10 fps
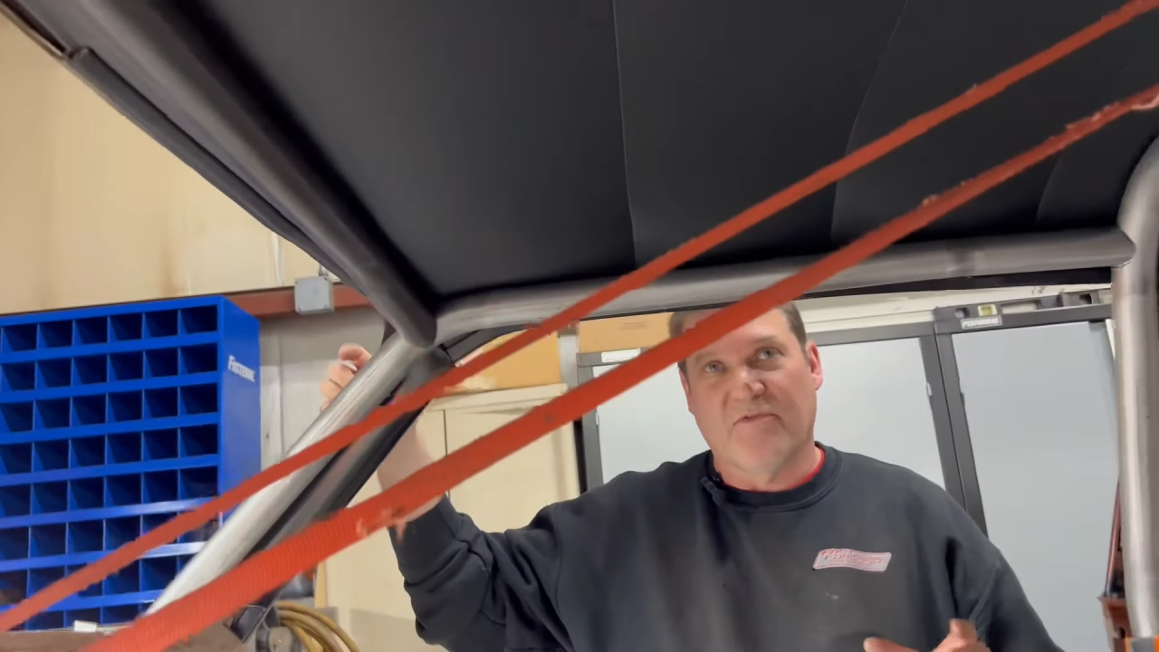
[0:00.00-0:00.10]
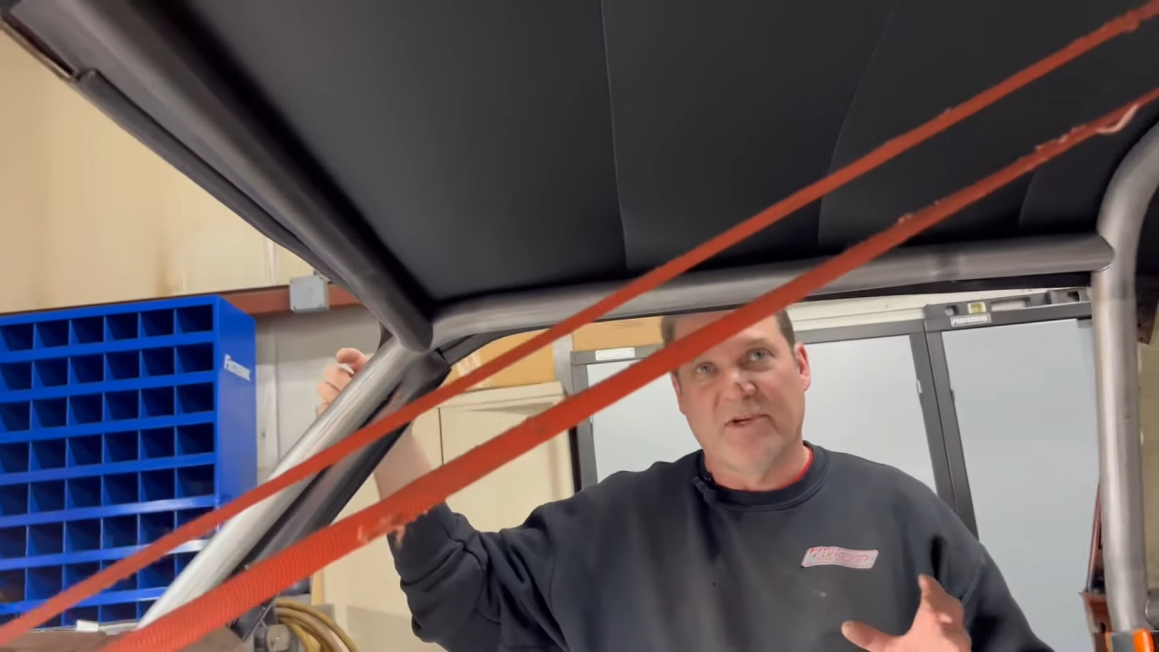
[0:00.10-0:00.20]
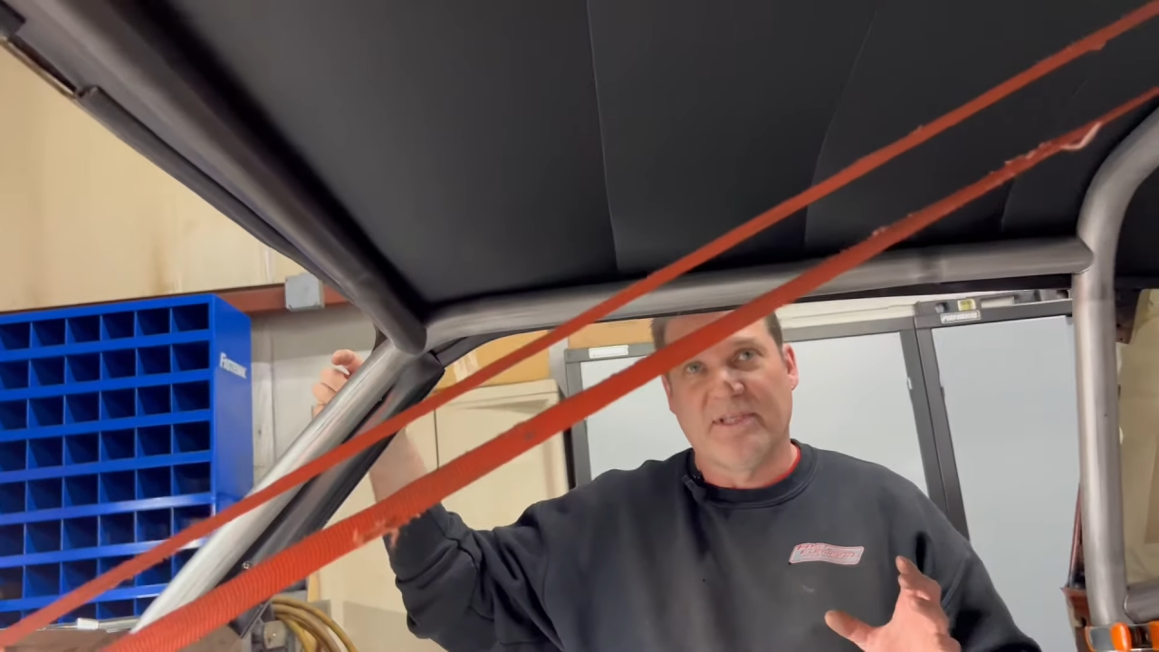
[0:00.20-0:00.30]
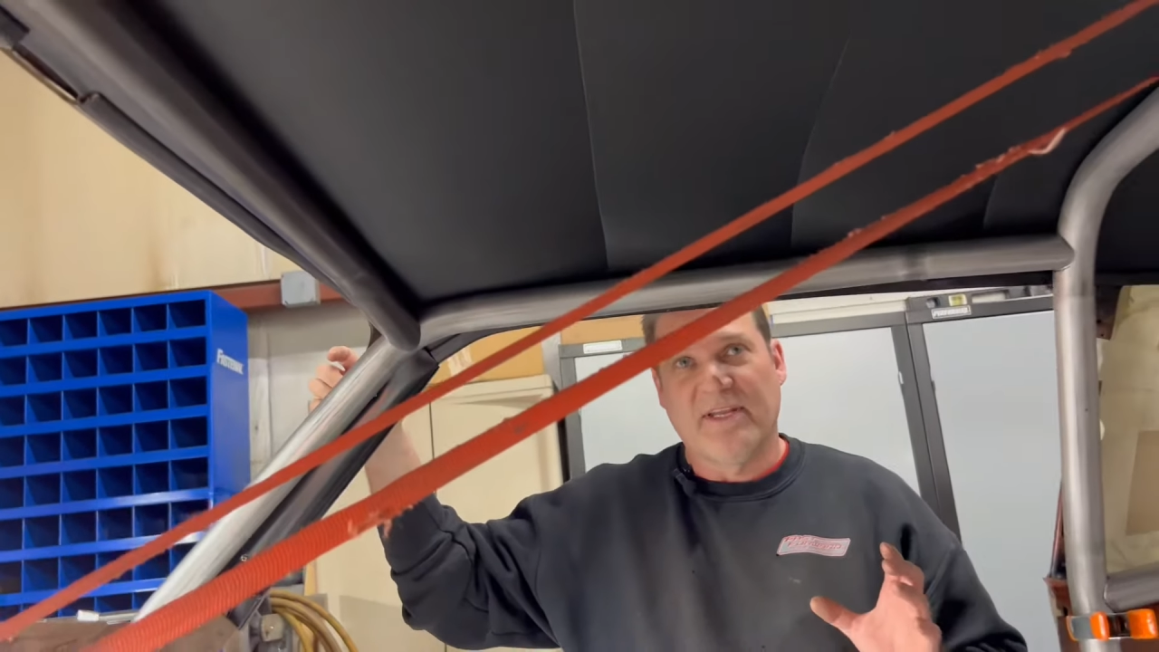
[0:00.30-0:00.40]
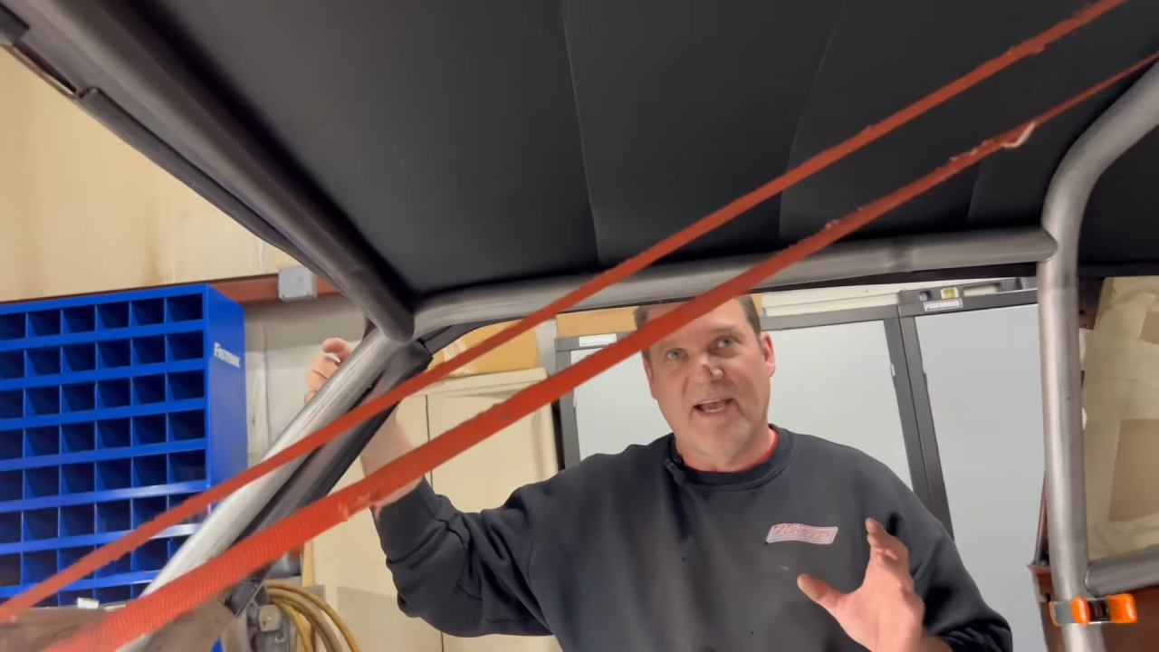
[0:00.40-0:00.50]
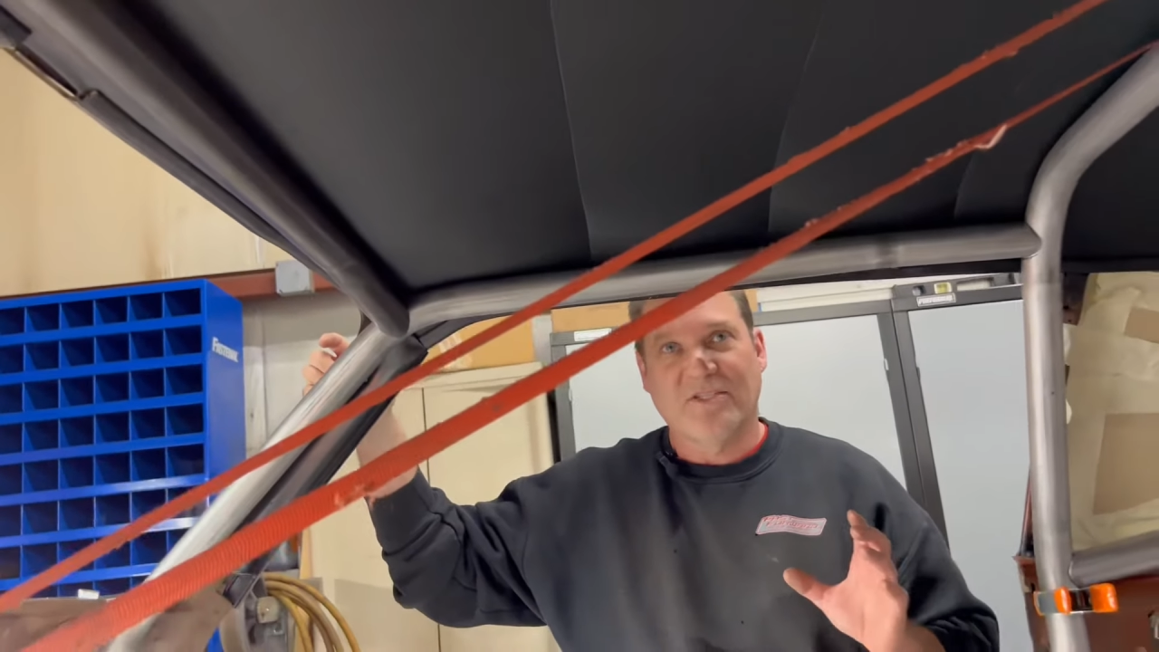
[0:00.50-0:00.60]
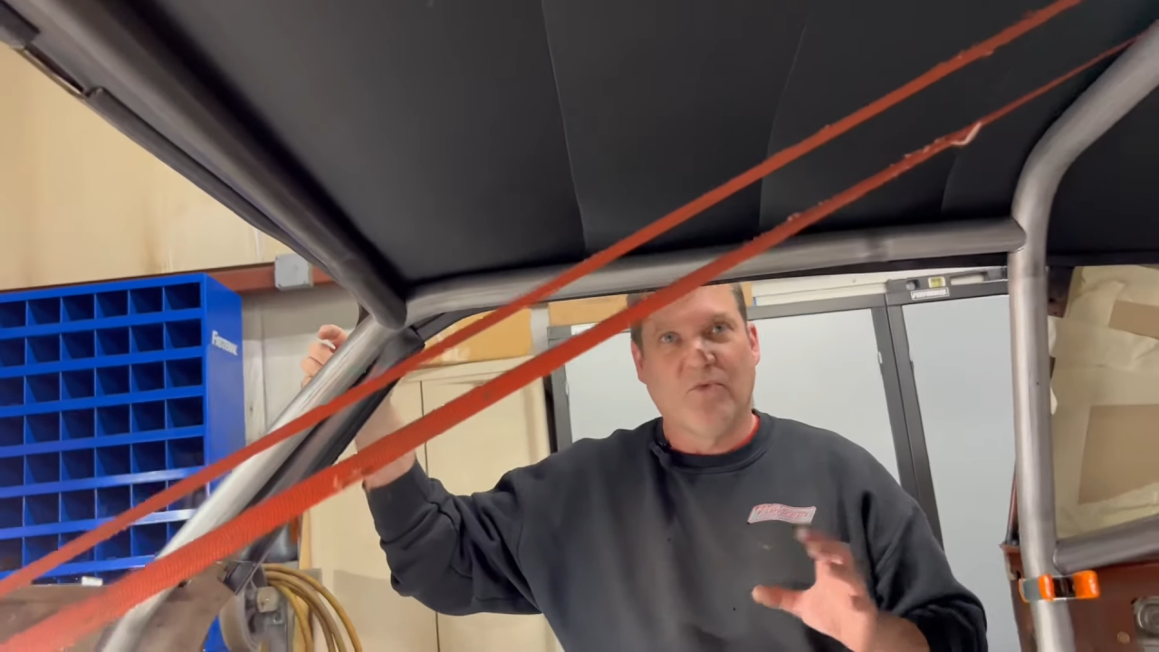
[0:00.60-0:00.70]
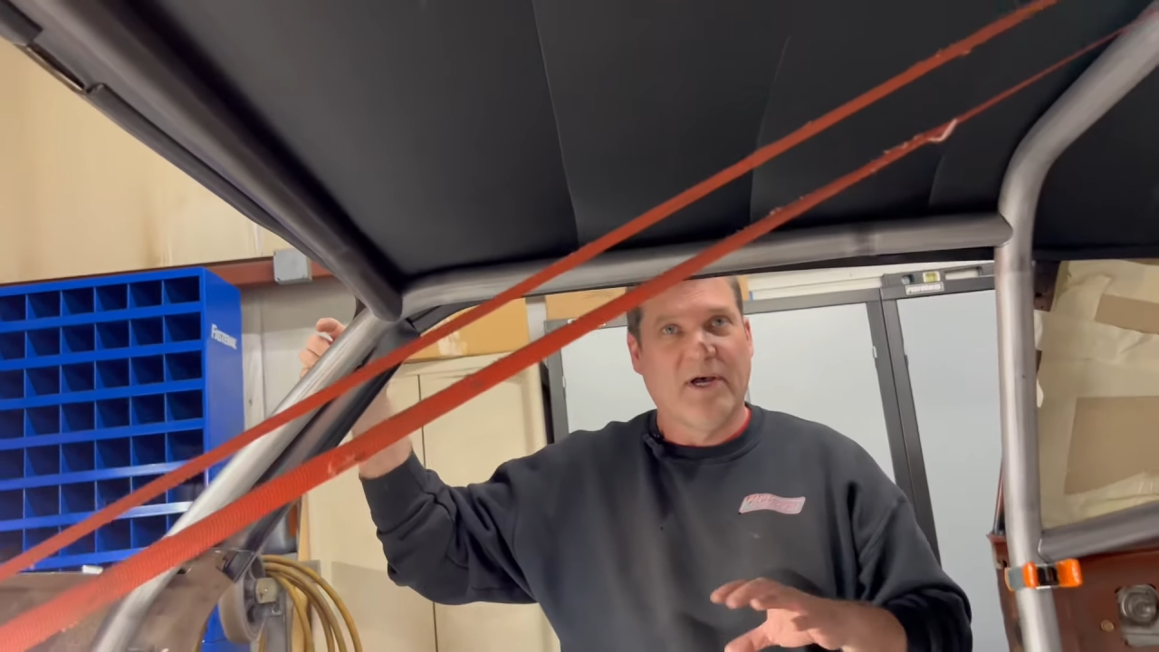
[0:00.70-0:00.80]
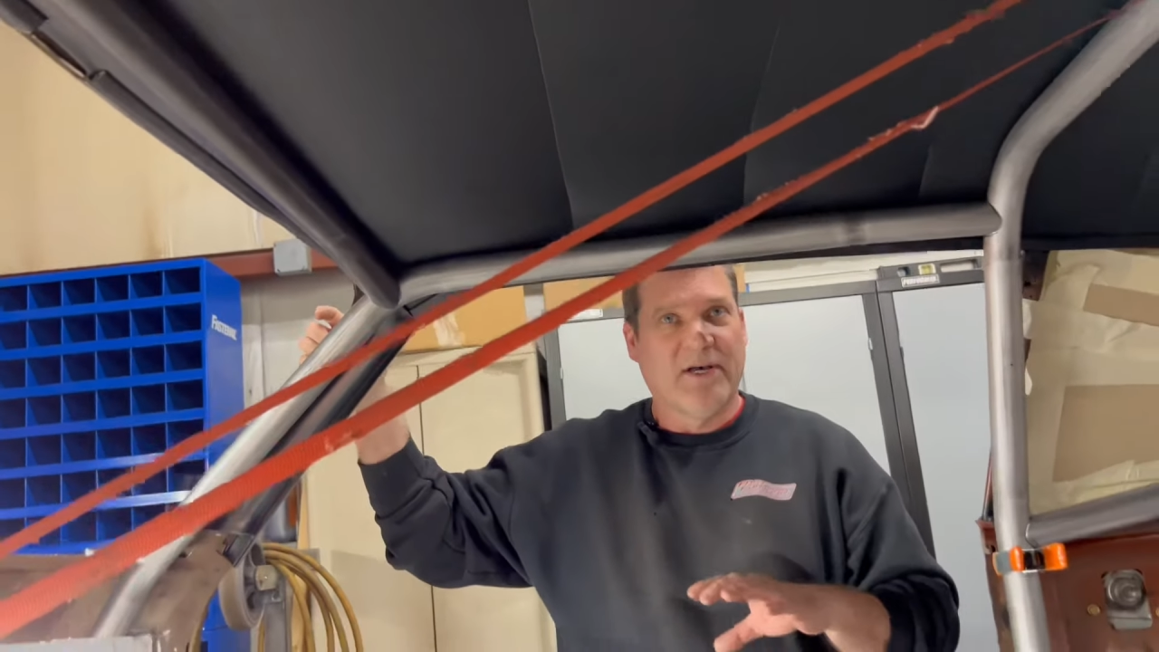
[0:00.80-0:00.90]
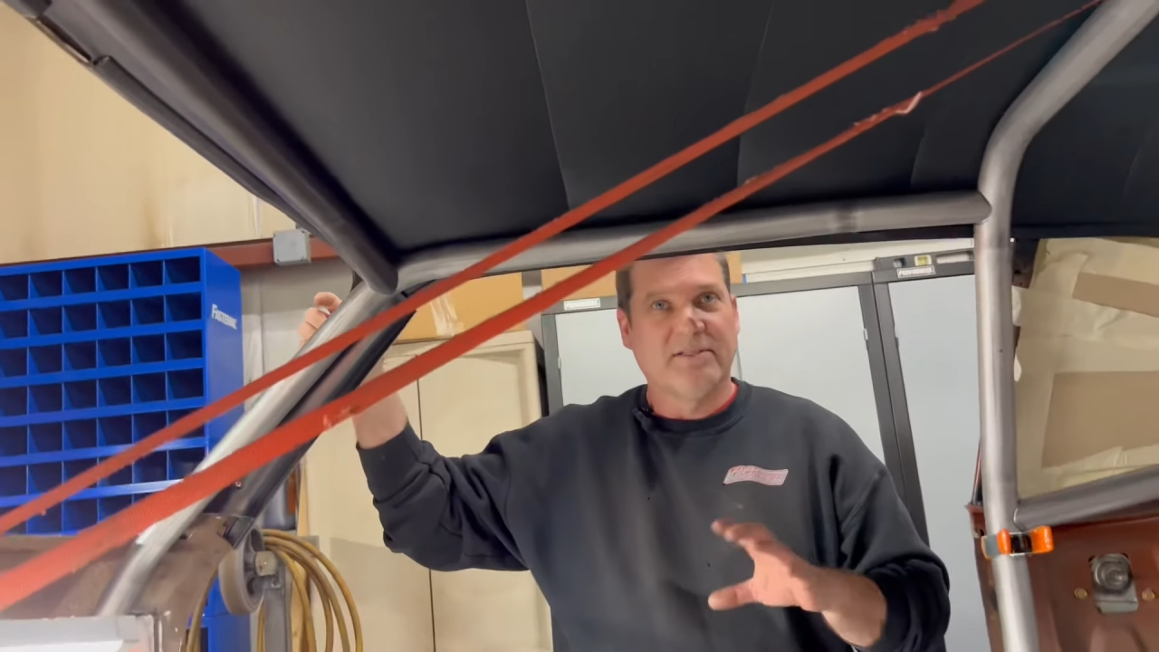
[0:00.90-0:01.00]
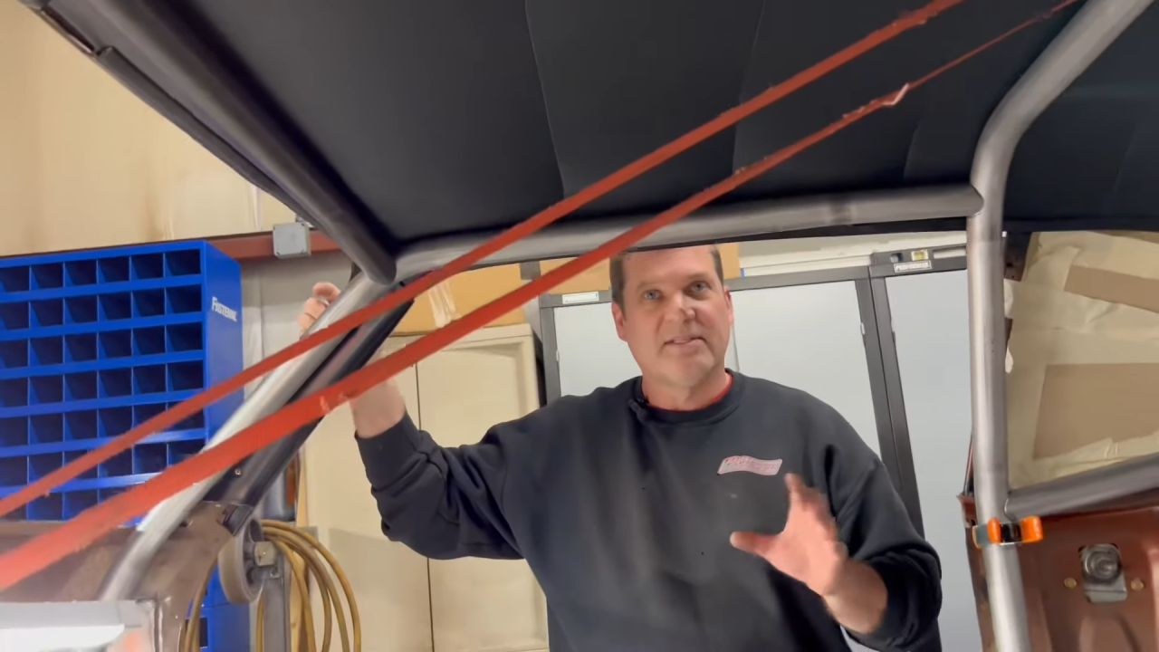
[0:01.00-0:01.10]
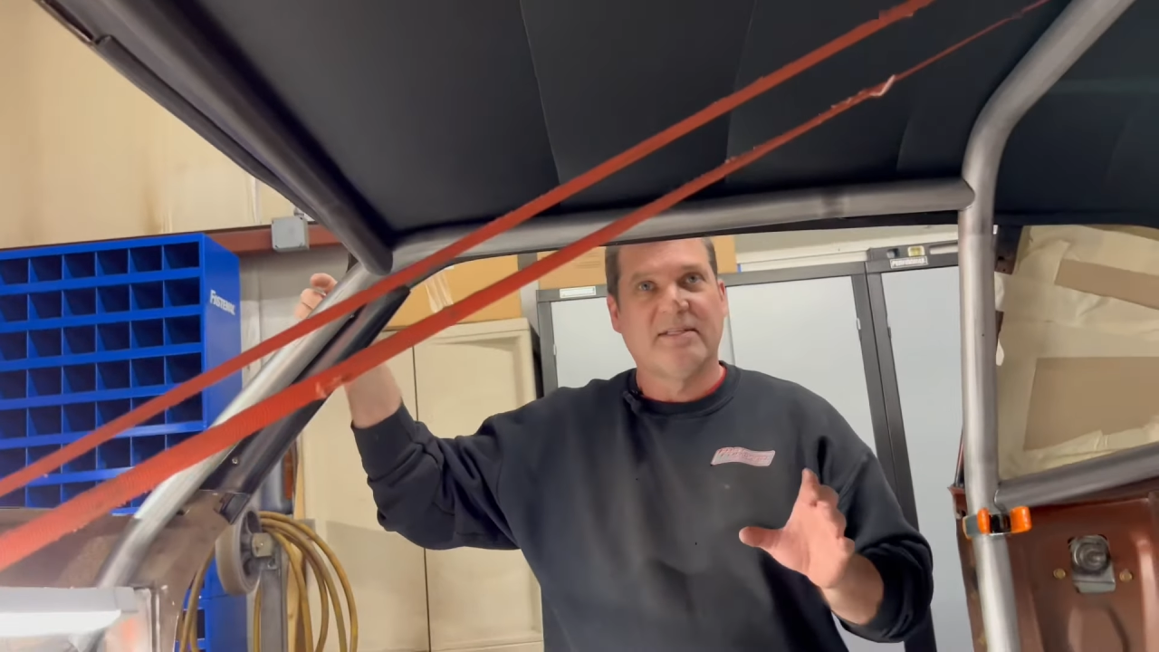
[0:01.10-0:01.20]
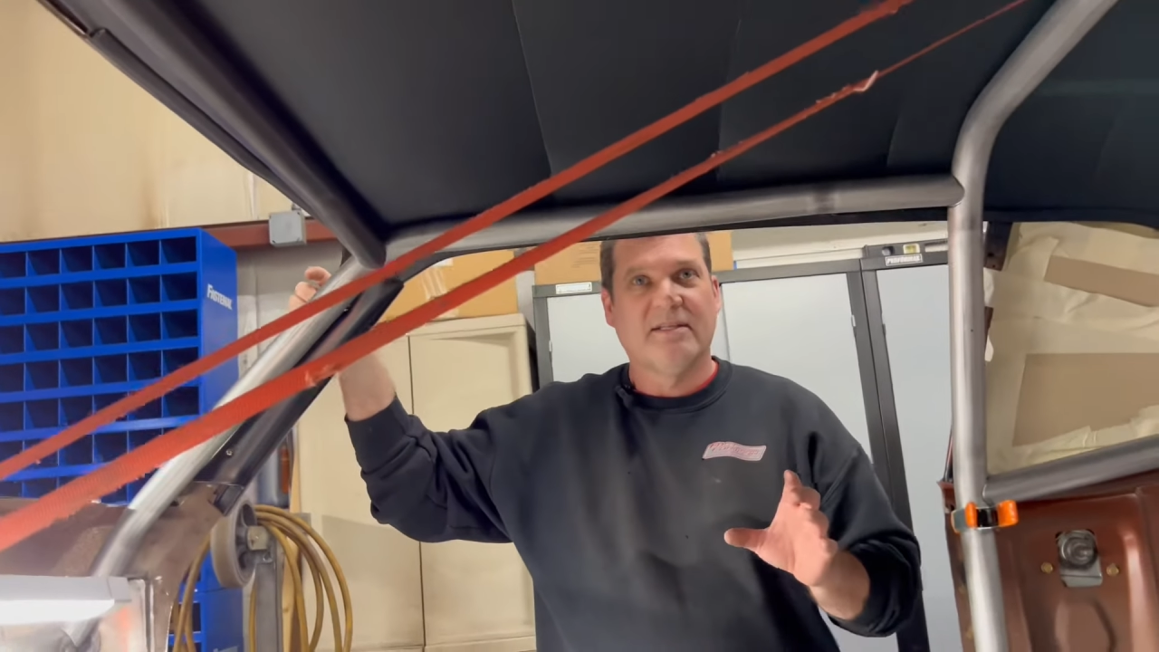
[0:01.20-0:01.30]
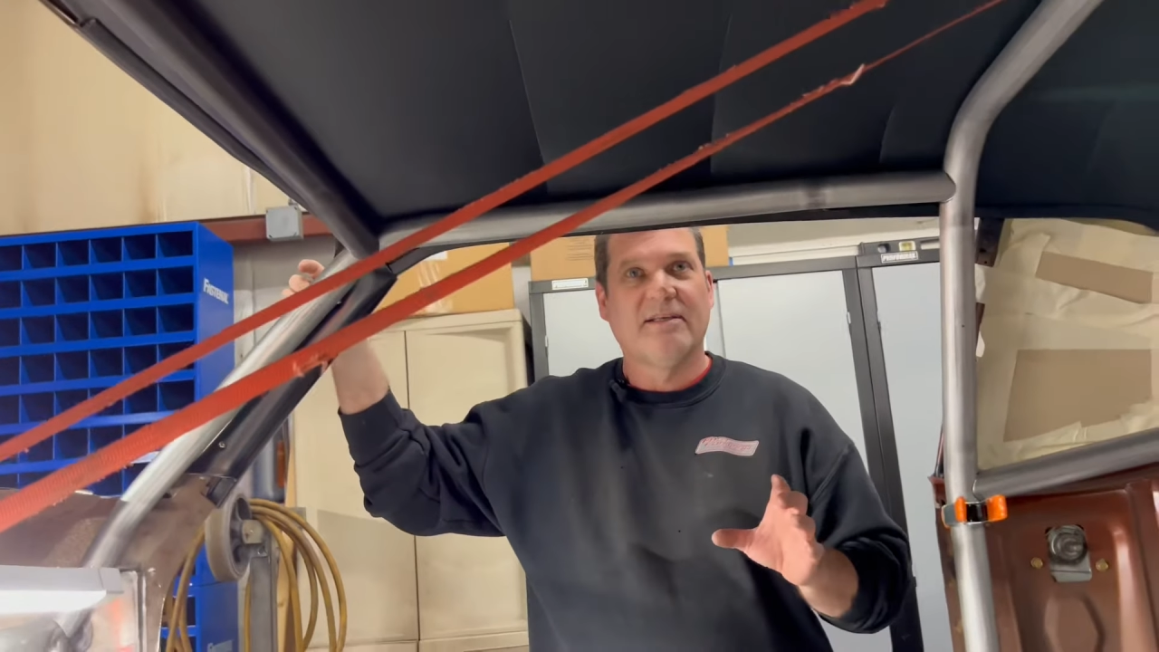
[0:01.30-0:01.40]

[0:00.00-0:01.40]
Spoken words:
really nice welds,